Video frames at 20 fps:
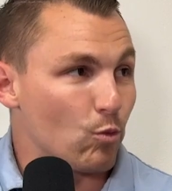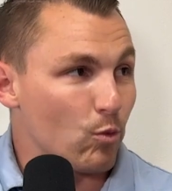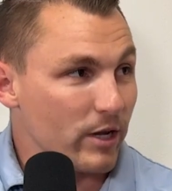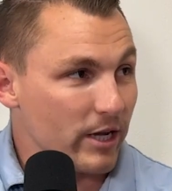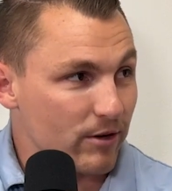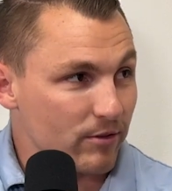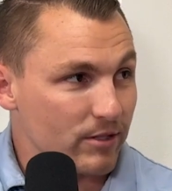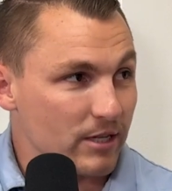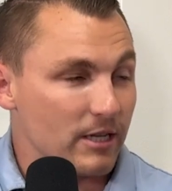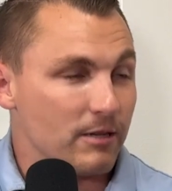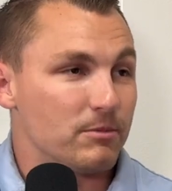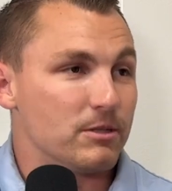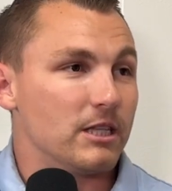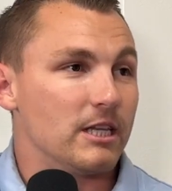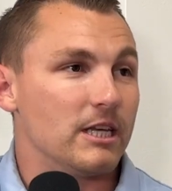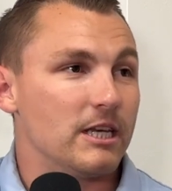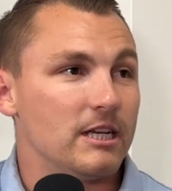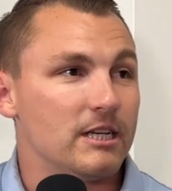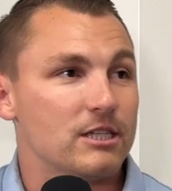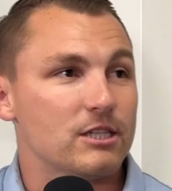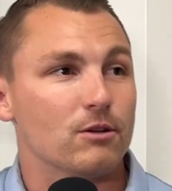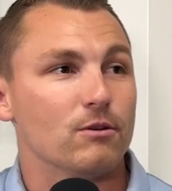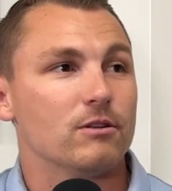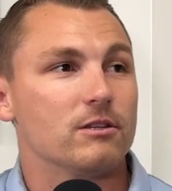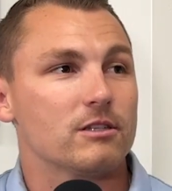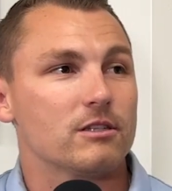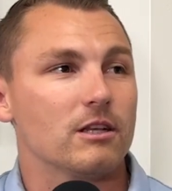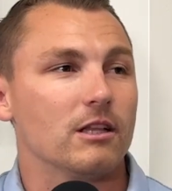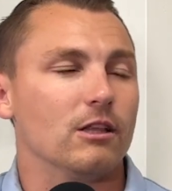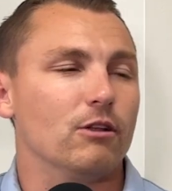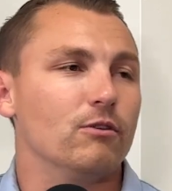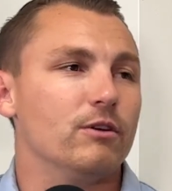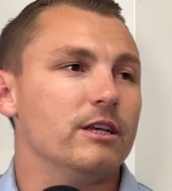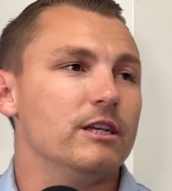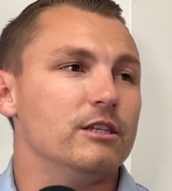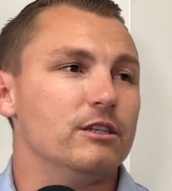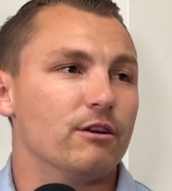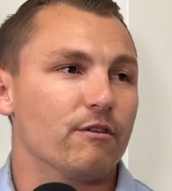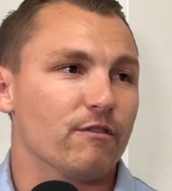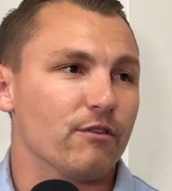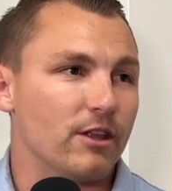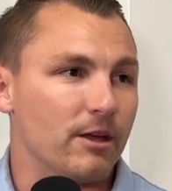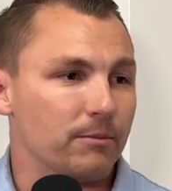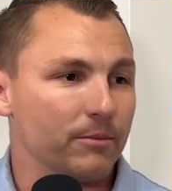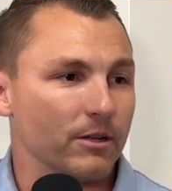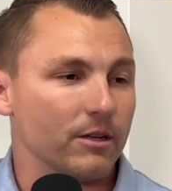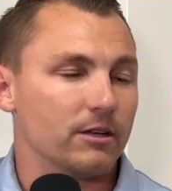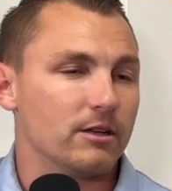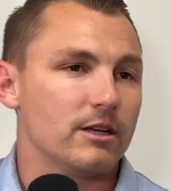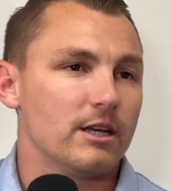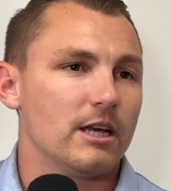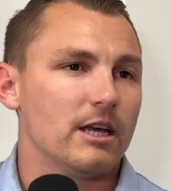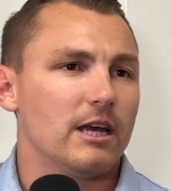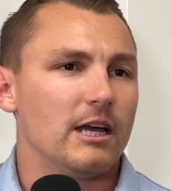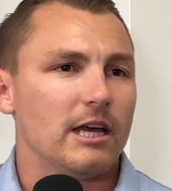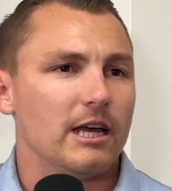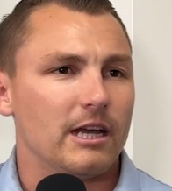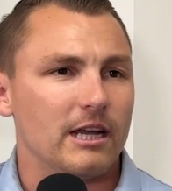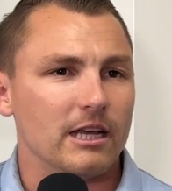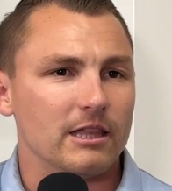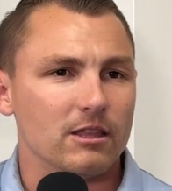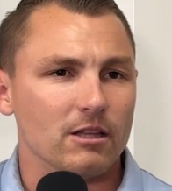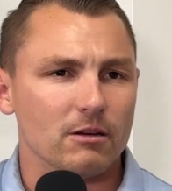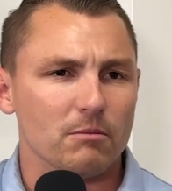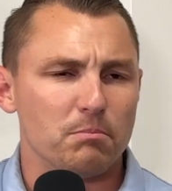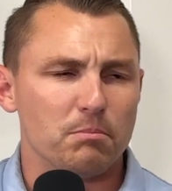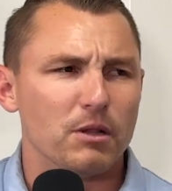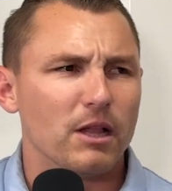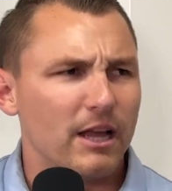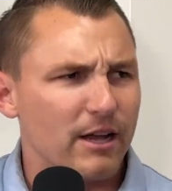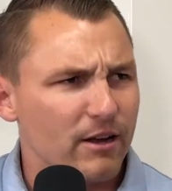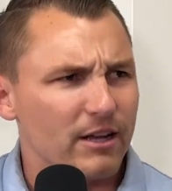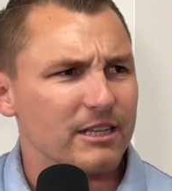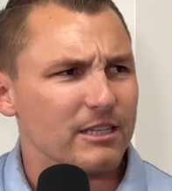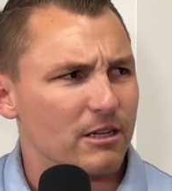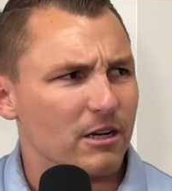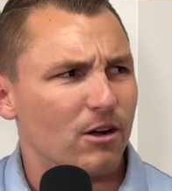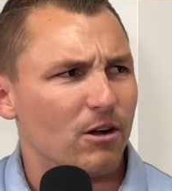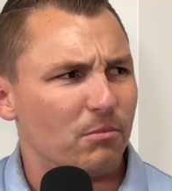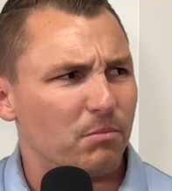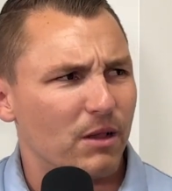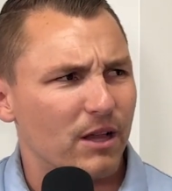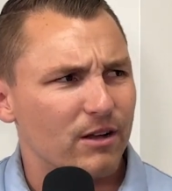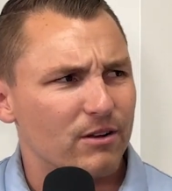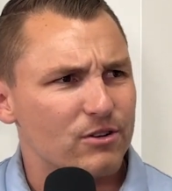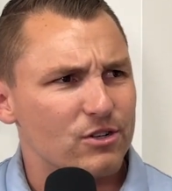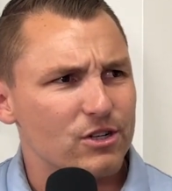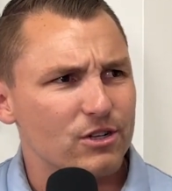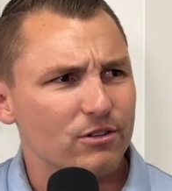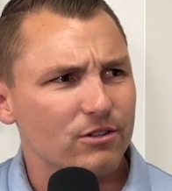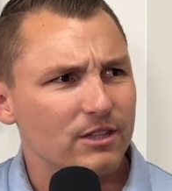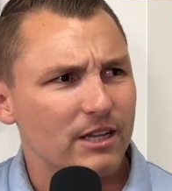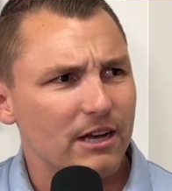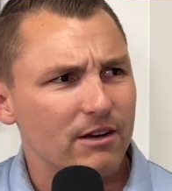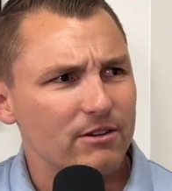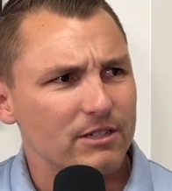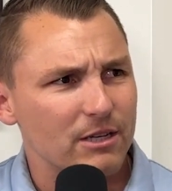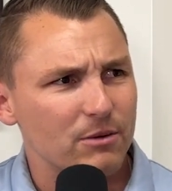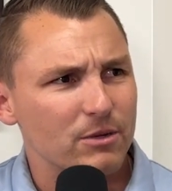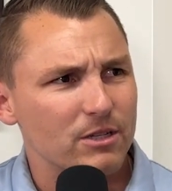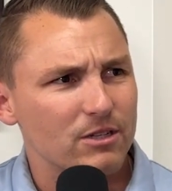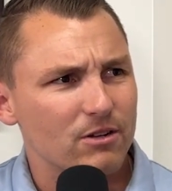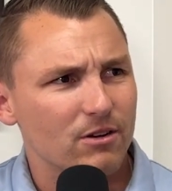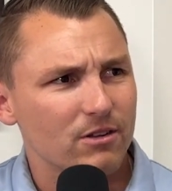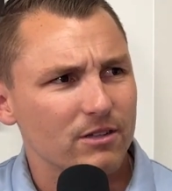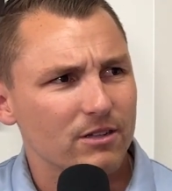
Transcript: weaker teams in the East, so it's a little easier for them to get the player. Is it called Player Shield now? Is that what it's called?